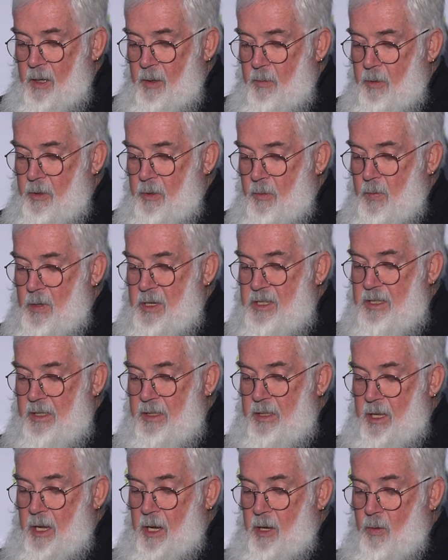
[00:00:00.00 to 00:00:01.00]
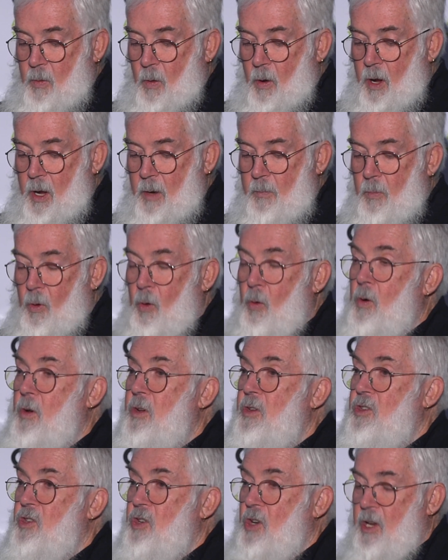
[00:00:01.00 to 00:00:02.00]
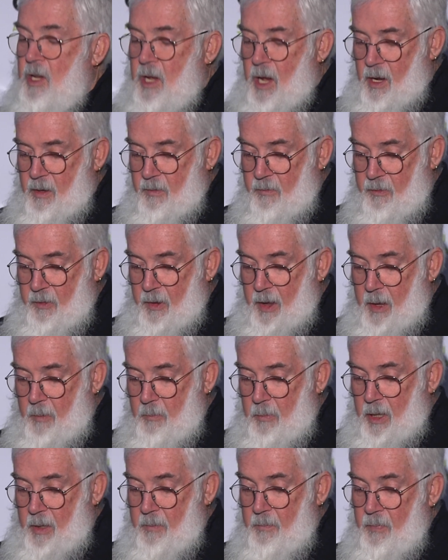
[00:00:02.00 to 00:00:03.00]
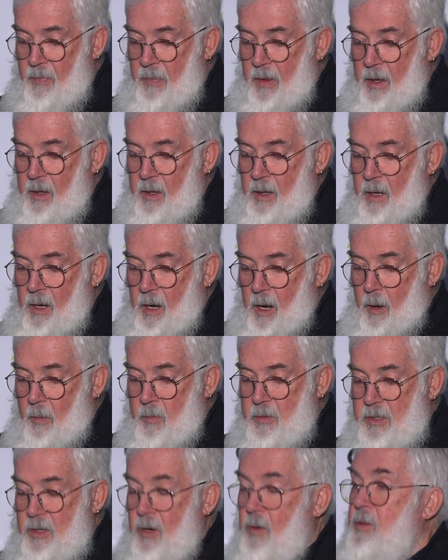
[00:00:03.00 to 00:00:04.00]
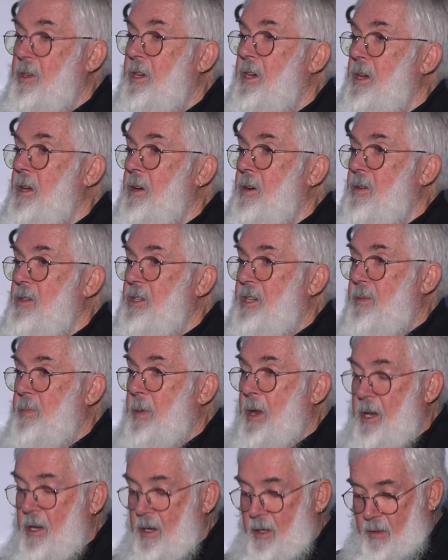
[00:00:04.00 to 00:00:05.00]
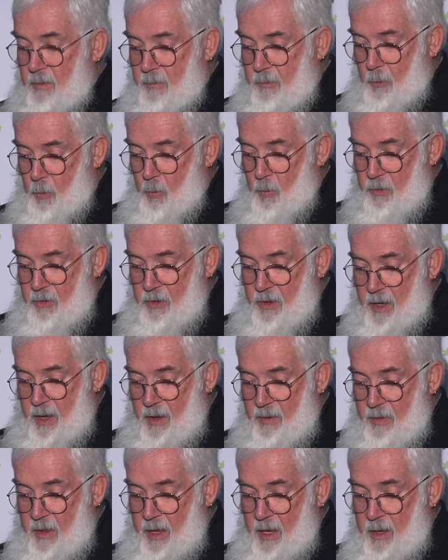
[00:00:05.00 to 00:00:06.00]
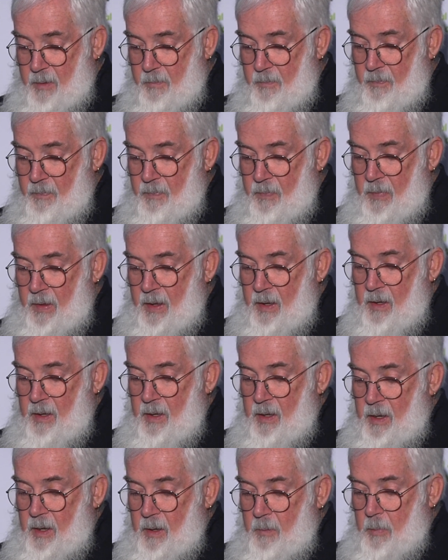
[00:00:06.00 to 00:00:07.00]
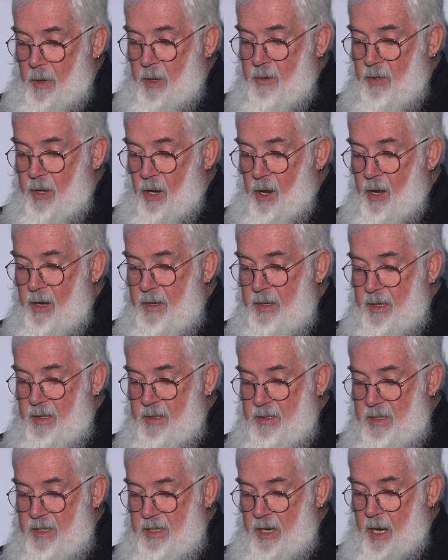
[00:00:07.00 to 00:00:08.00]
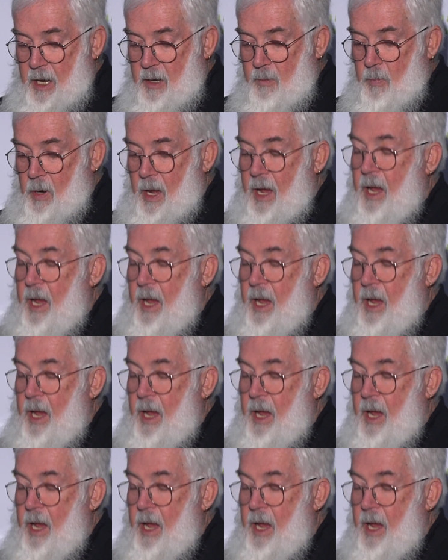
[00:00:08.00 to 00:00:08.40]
With a recently acquired mortgage and a young family, I was not keen on spending a 4th year there. Both lighting and sound were